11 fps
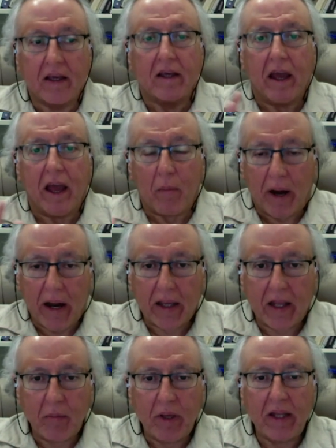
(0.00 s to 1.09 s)
American
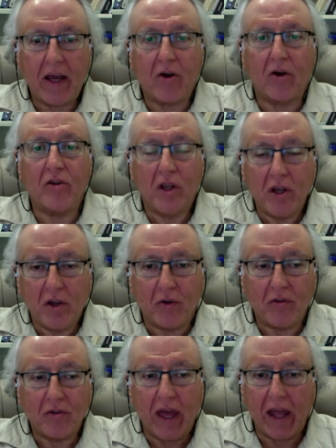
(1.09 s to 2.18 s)
media
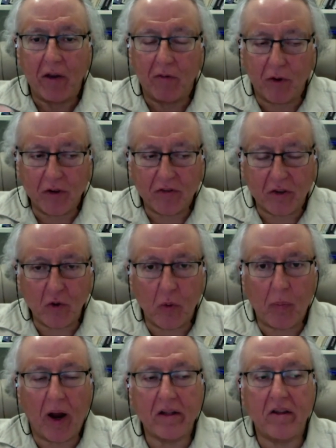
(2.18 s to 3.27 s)
continues, and of course, the two
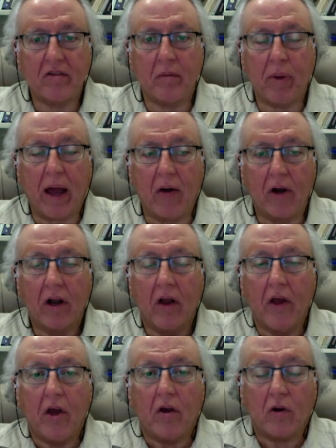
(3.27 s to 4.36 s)
parties in power
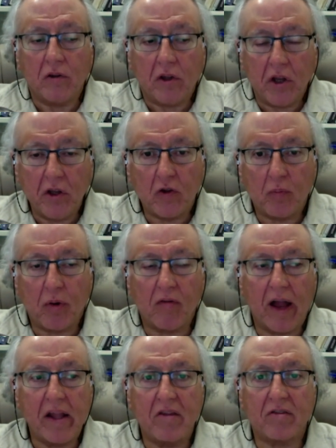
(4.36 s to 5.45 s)
continue to
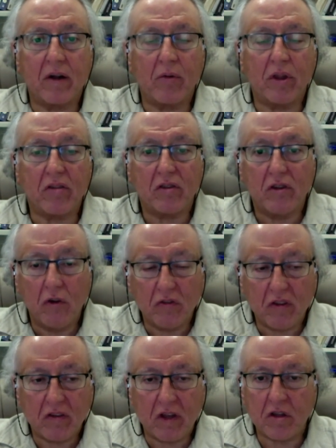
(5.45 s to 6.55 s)
provide Israel with
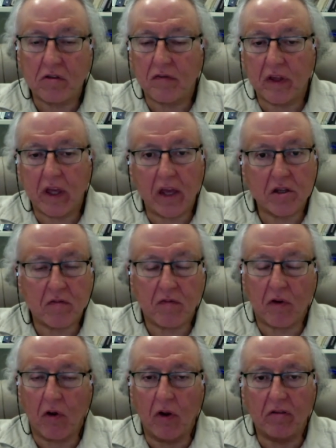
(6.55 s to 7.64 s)
excuses and justification
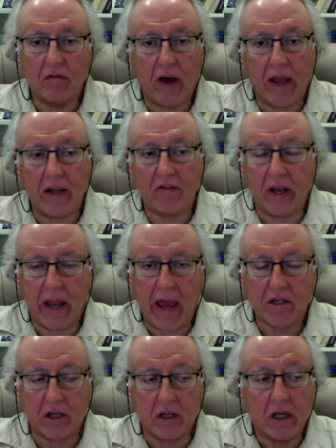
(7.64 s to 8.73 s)
for all its violence and
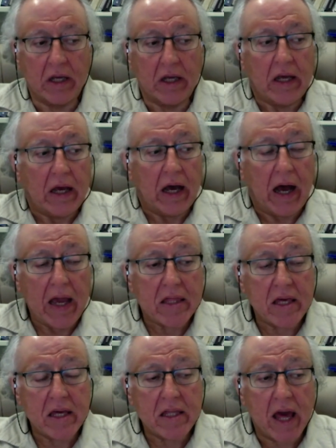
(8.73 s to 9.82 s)
action. I
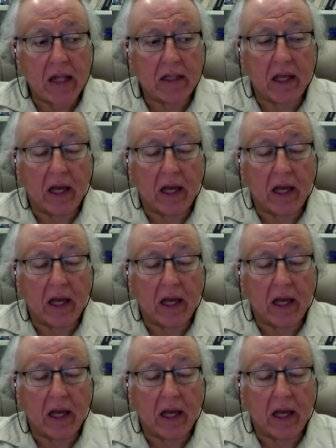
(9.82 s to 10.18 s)
think that,